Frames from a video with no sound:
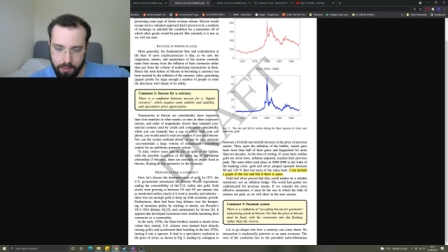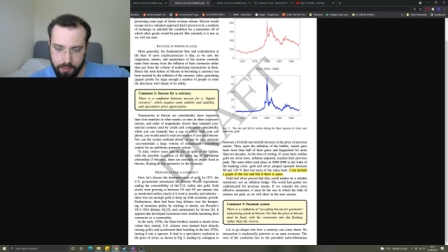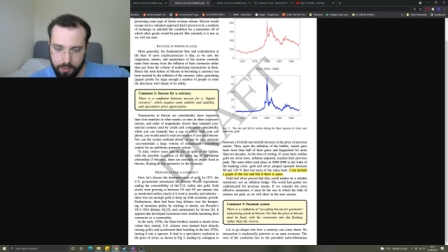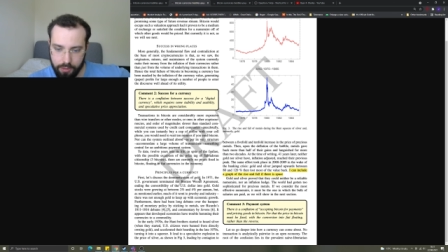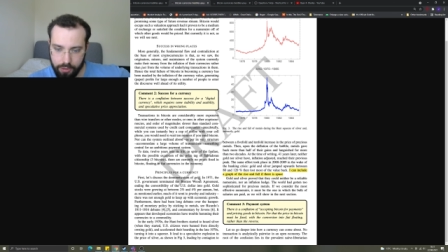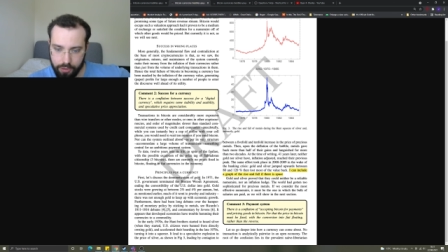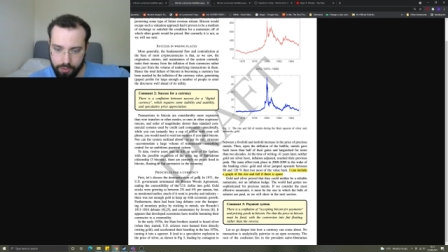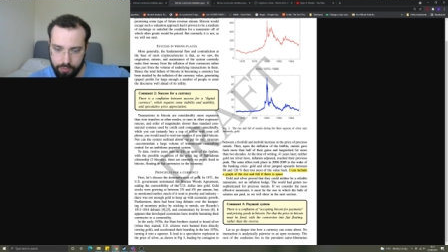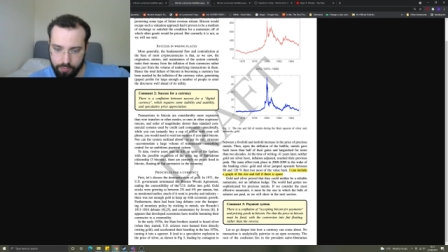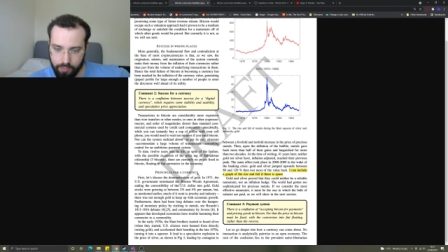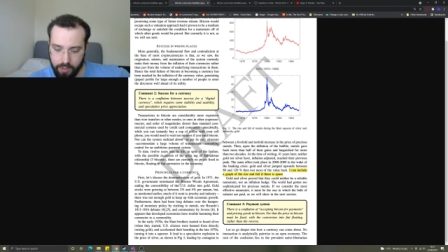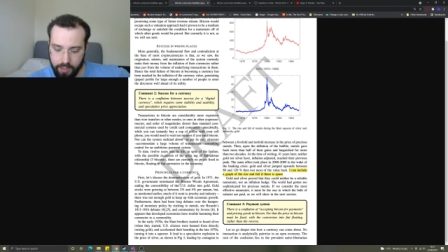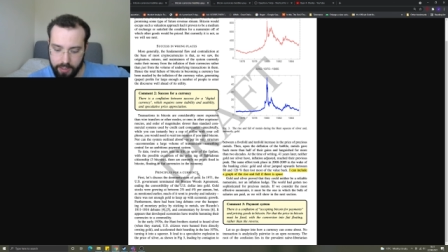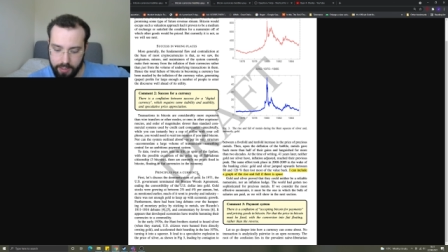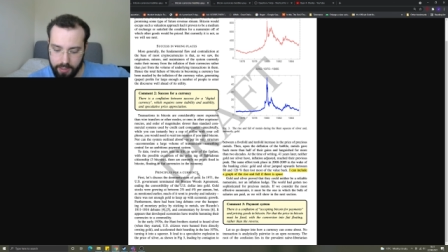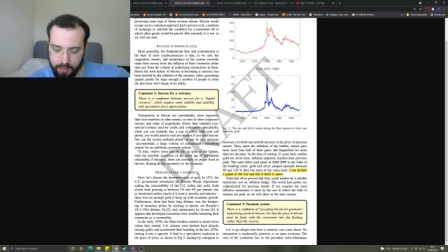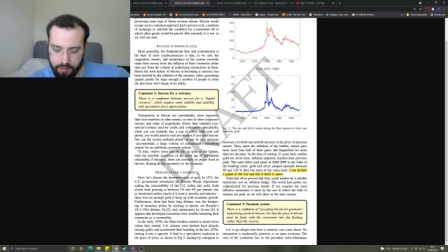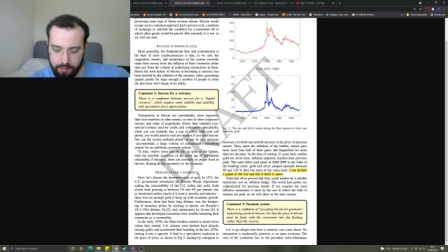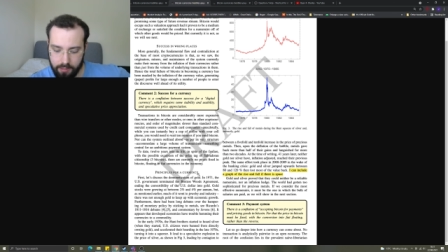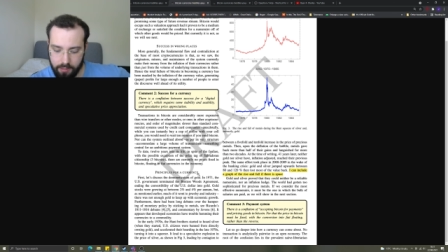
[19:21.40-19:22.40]
just
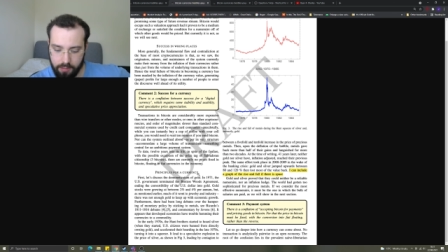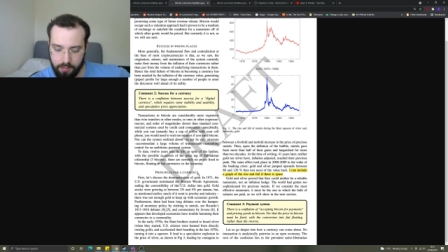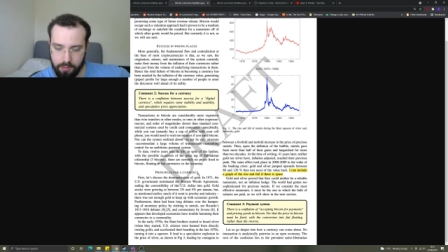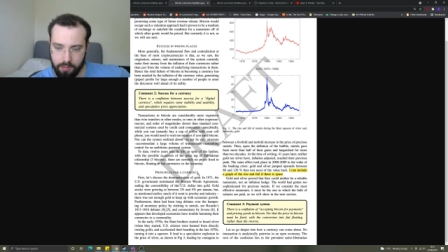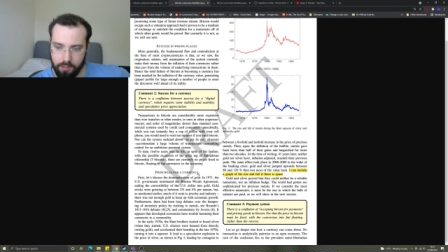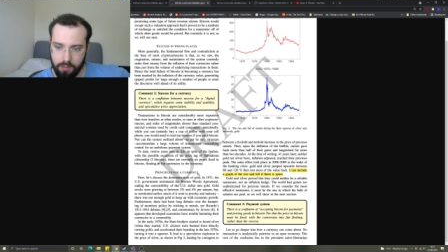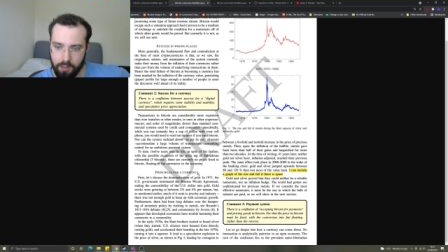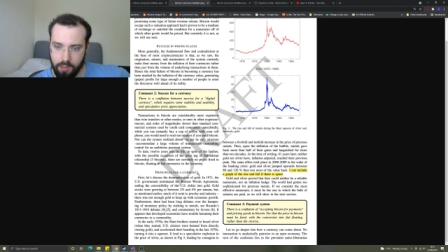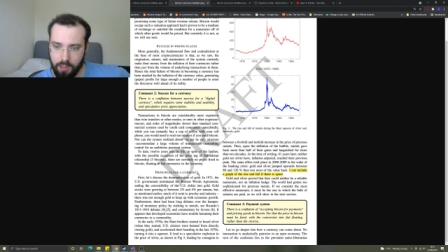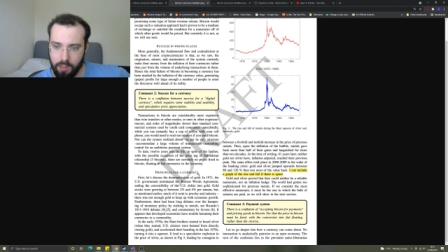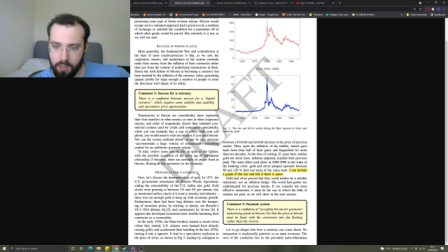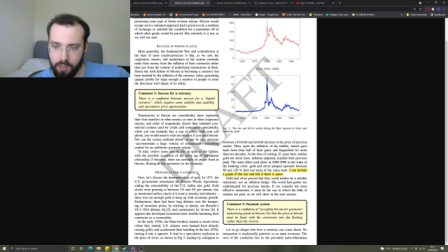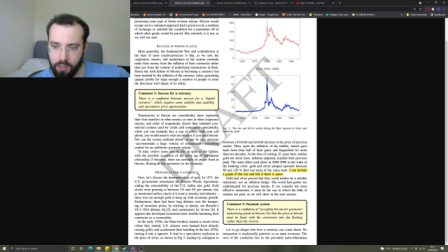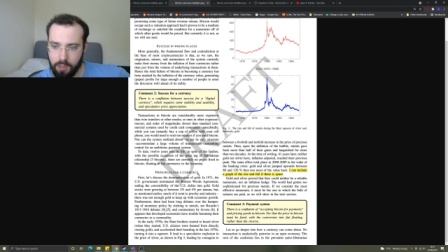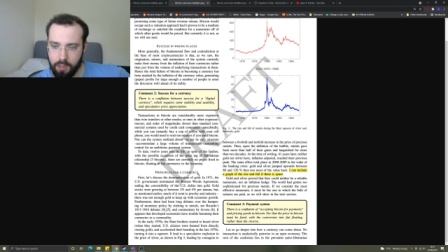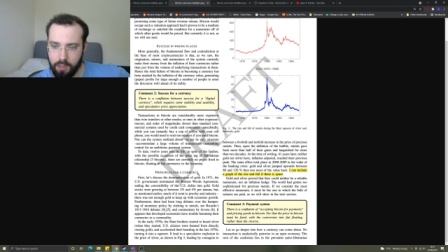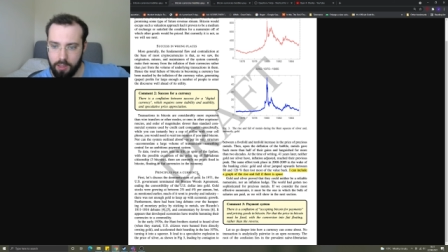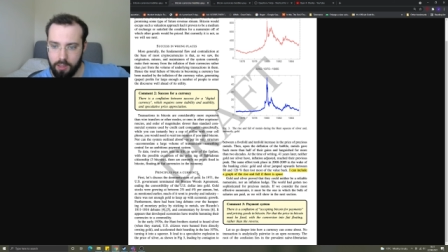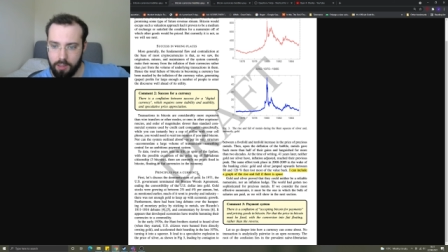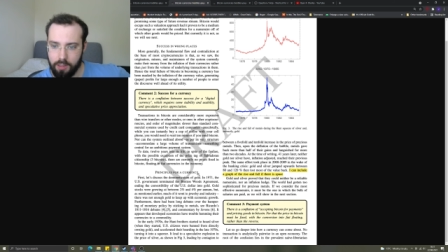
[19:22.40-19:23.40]
reading
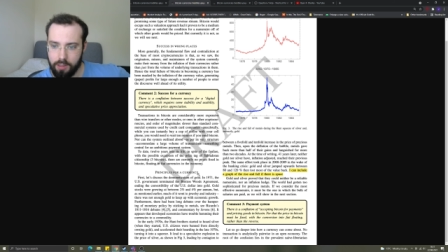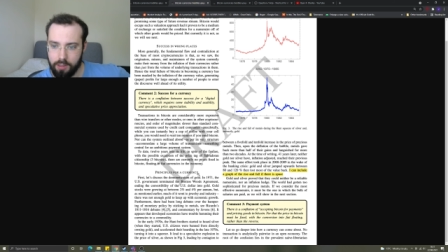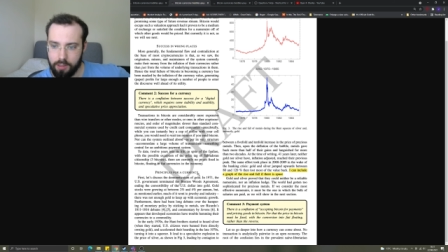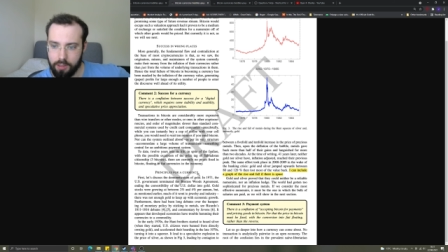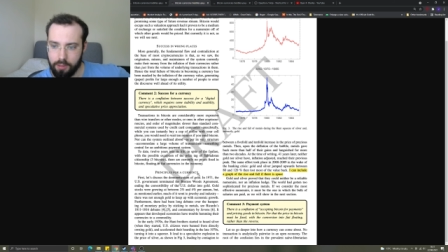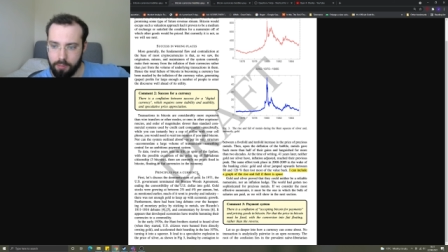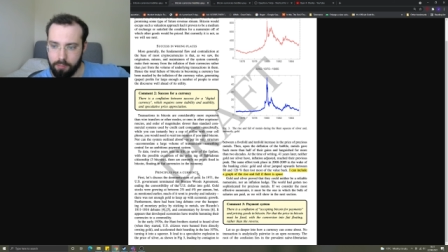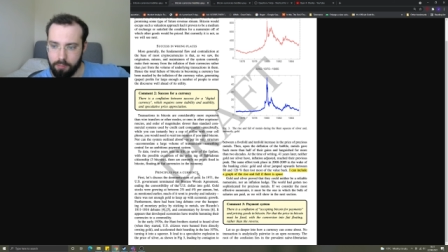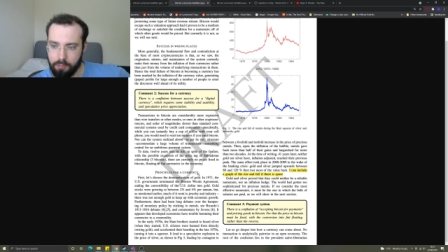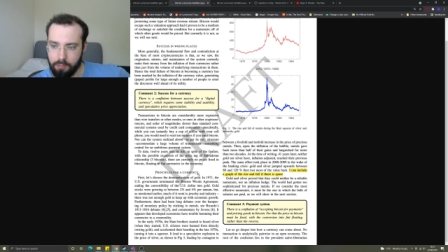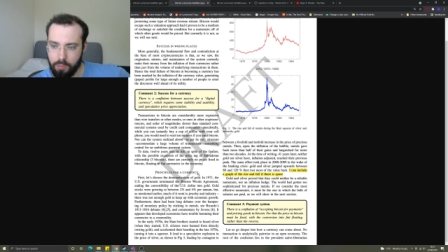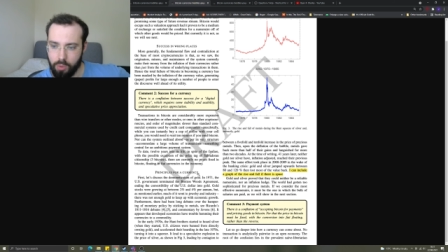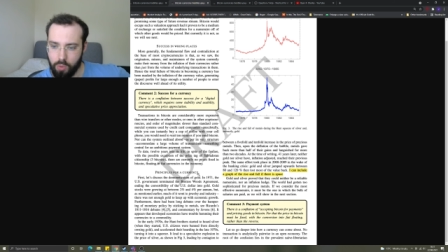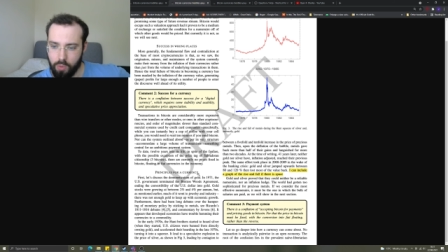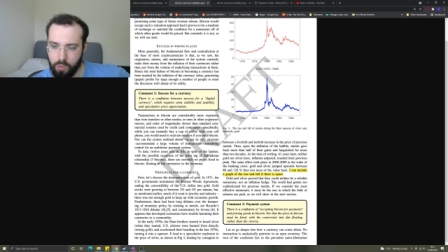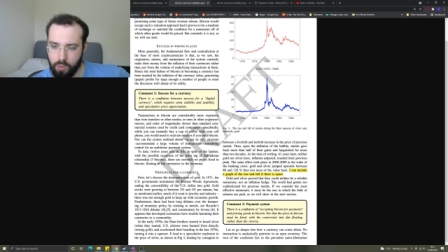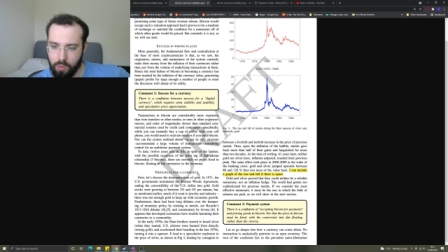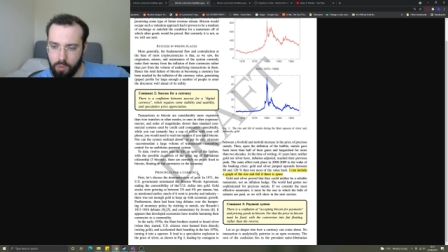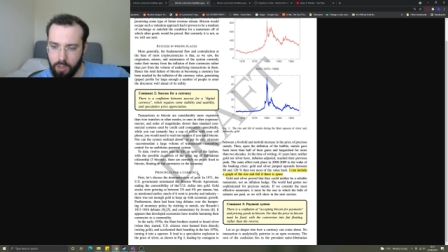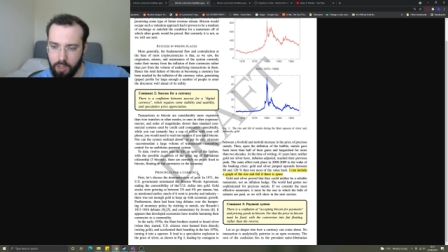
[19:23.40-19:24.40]
some
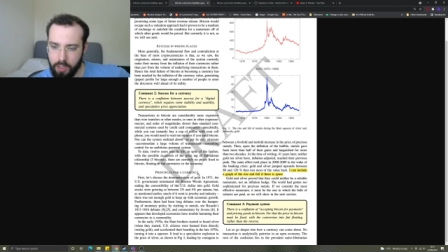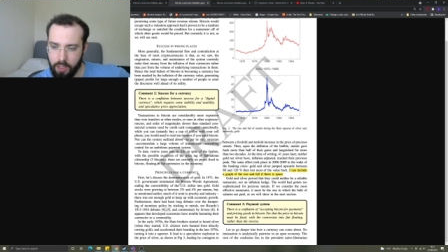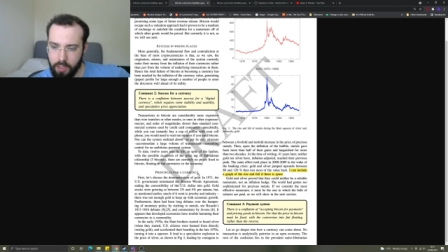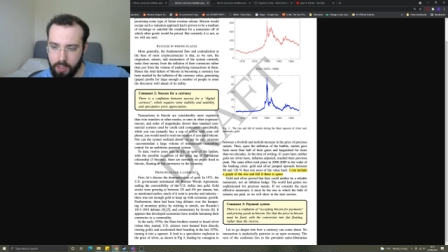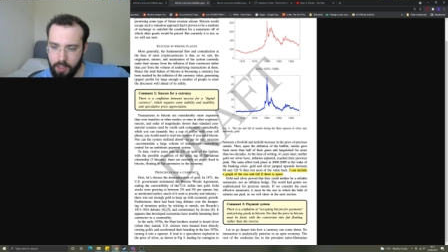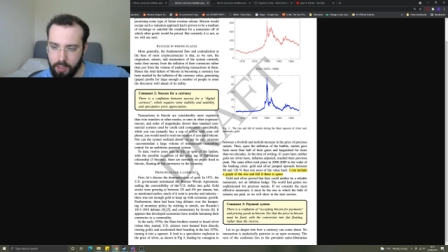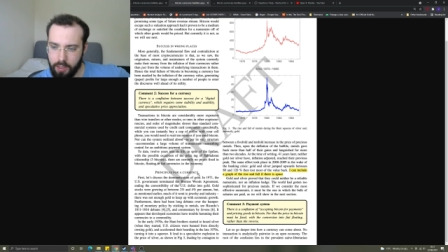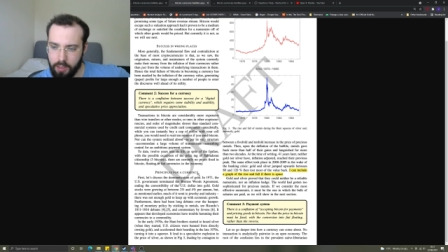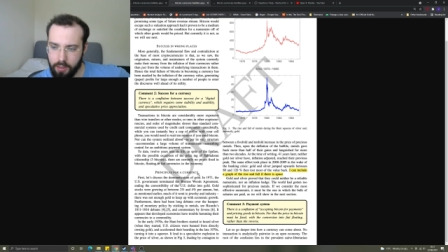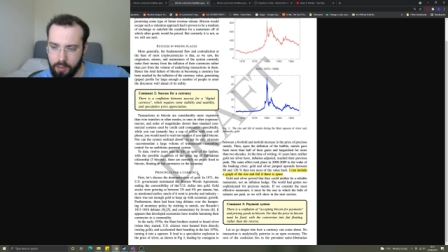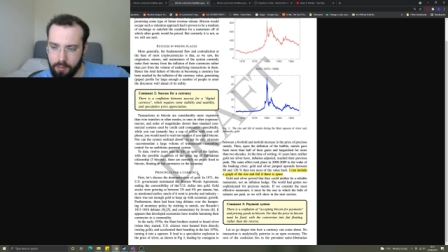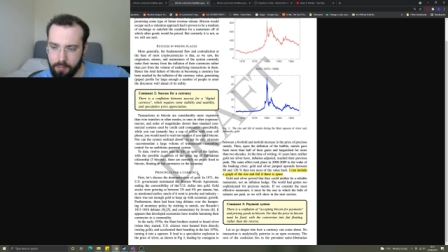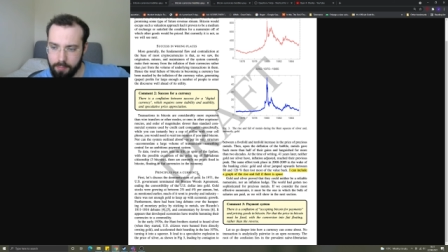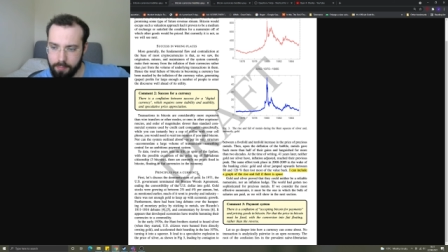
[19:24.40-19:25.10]
more here.